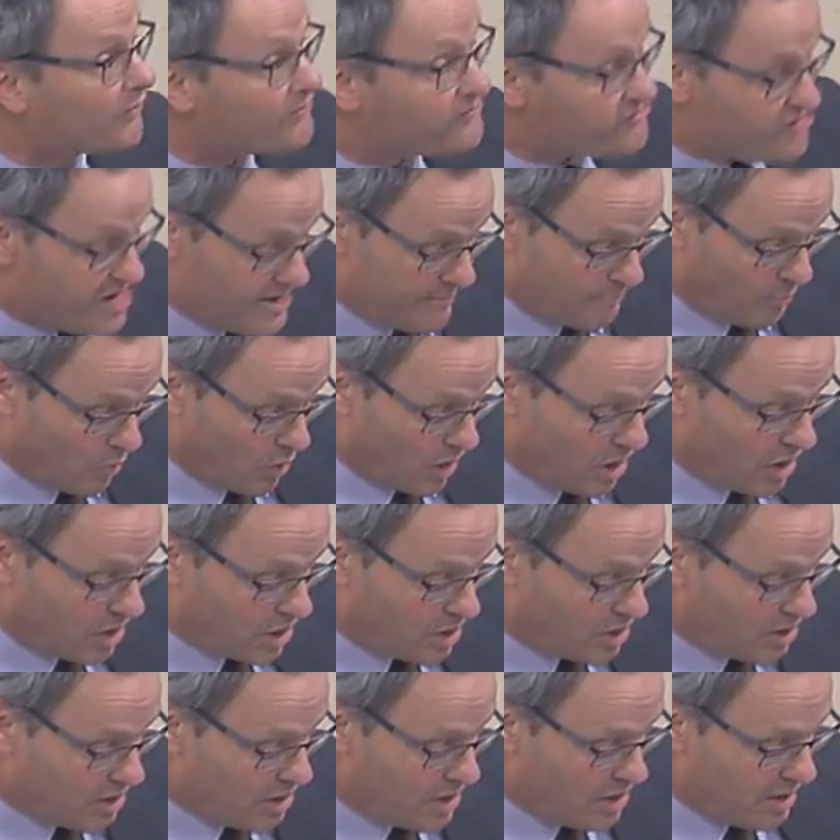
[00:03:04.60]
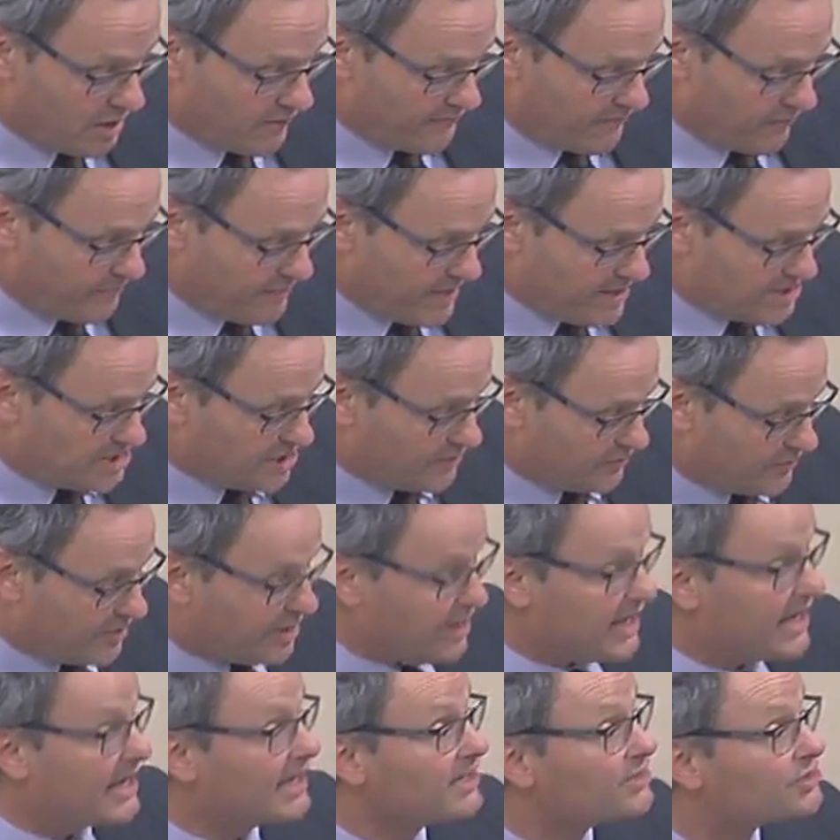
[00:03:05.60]
framework for meeting the
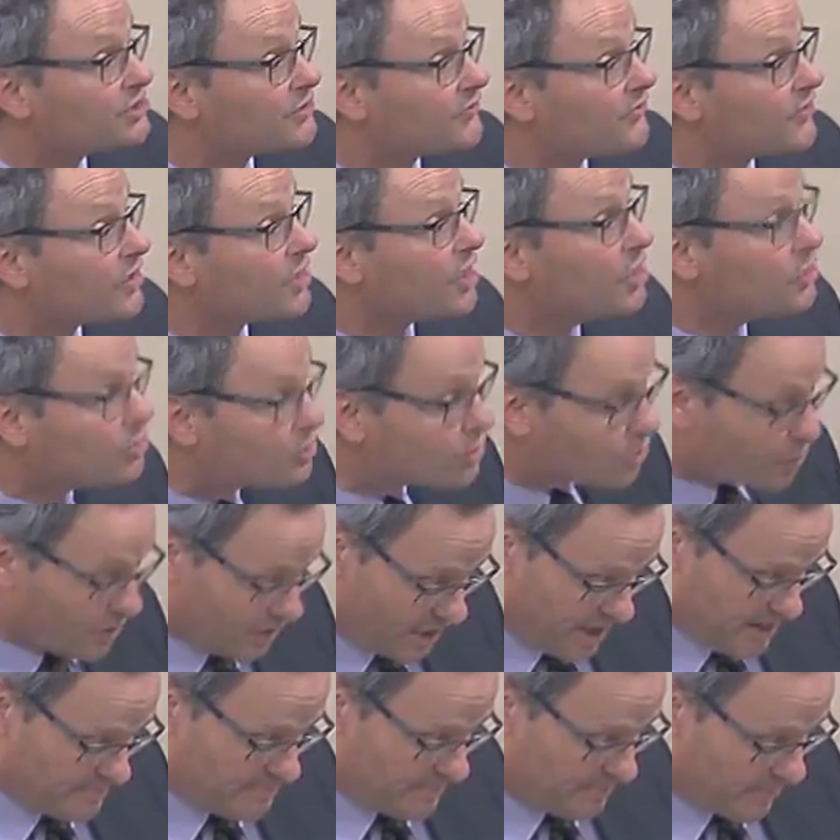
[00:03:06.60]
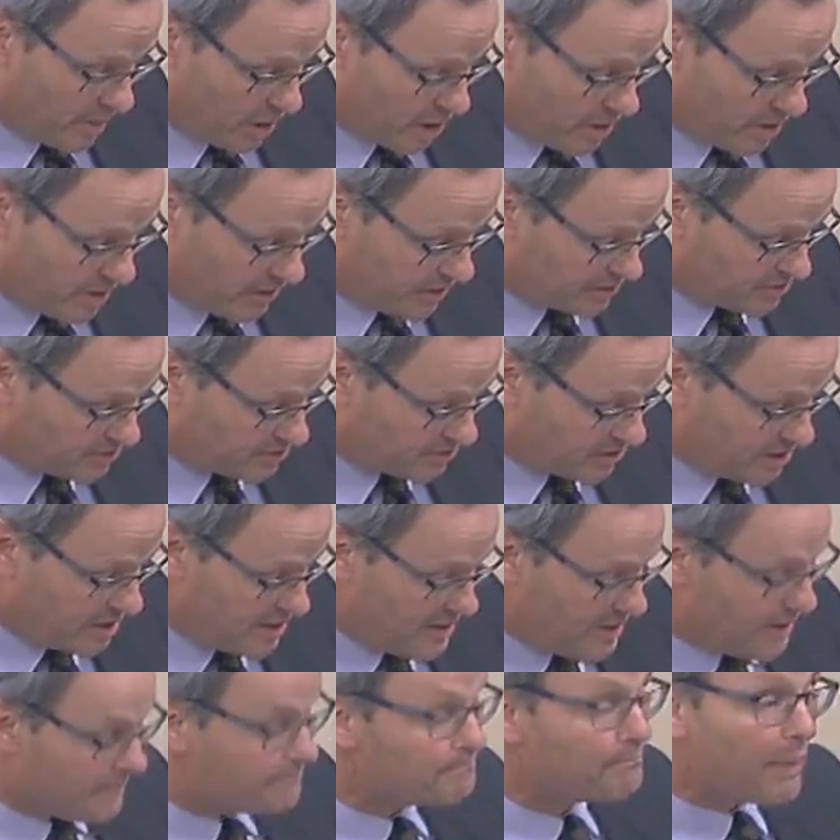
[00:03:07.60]
needs of local labour markets,
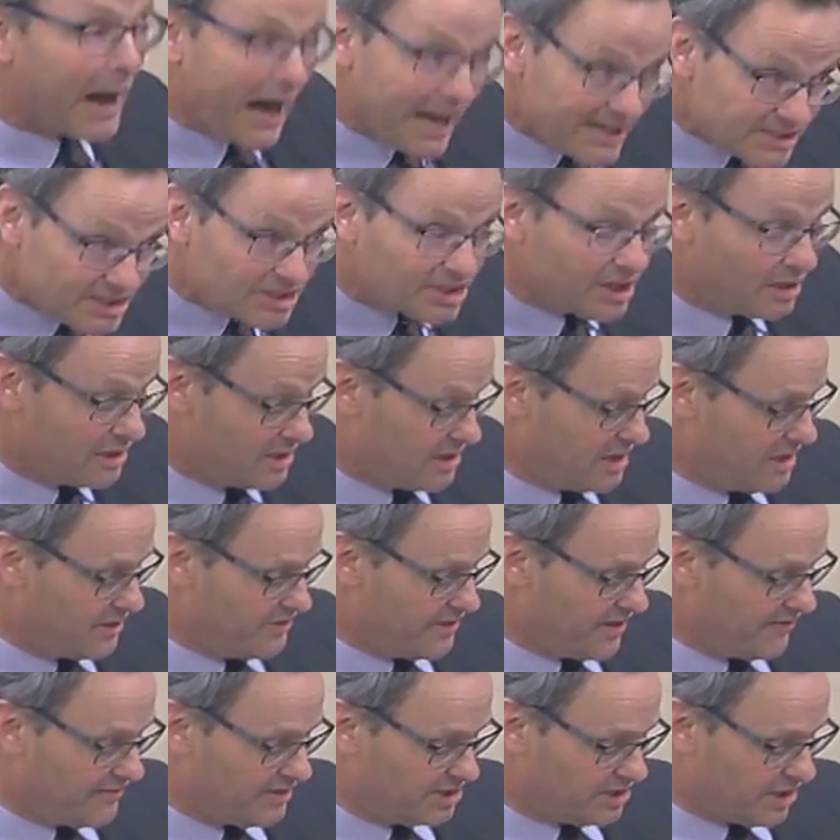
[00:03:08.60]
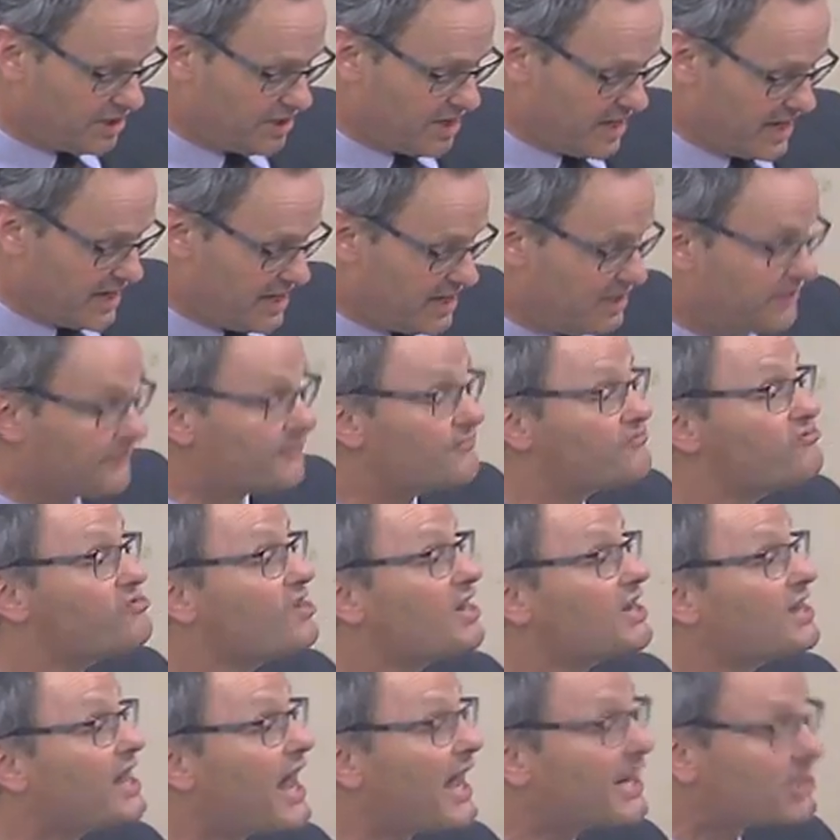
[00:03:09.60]
but there is a need for
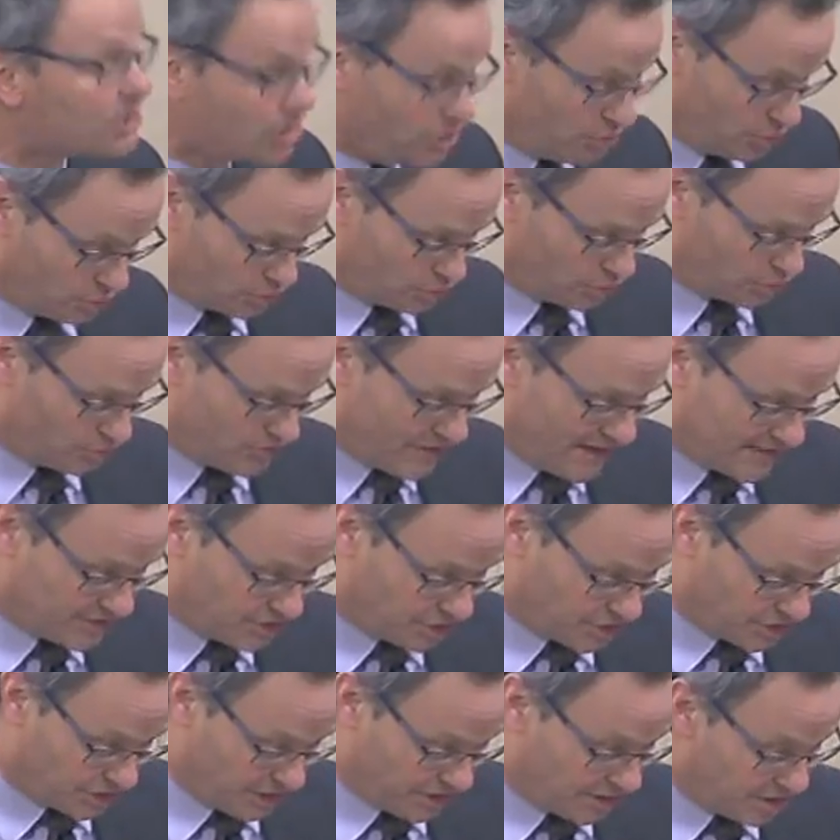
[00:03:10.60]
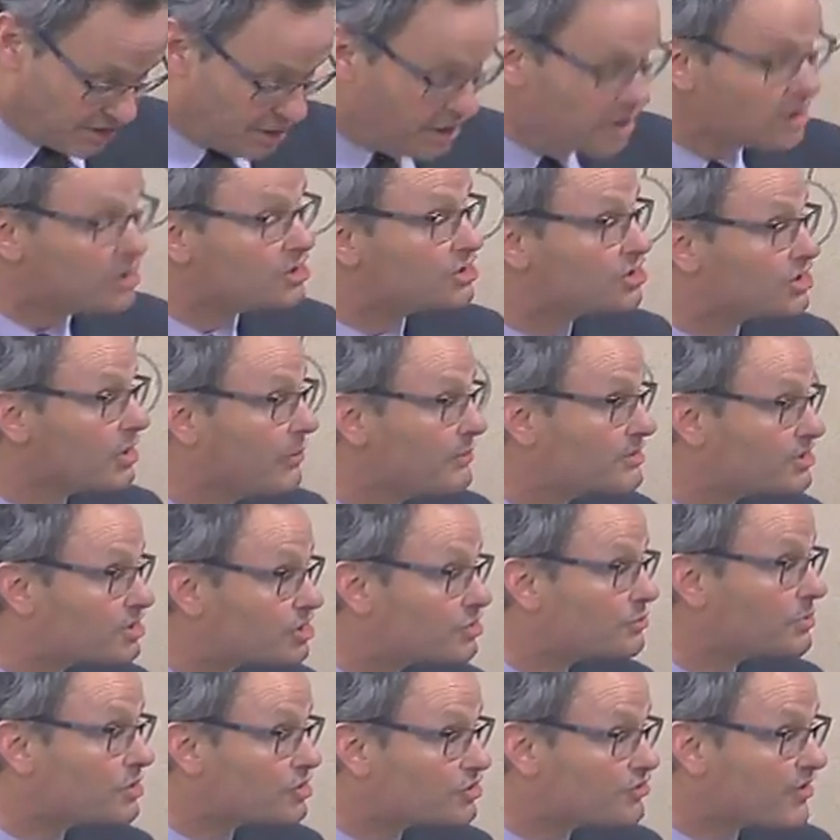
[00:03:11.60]
a national strategy so as
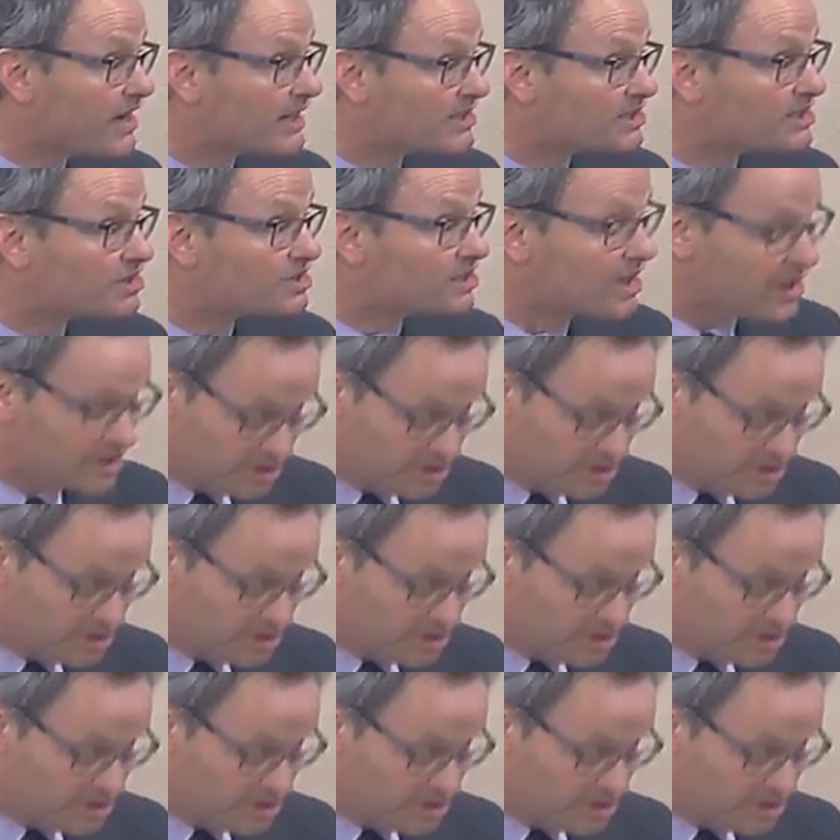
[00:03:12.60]
to address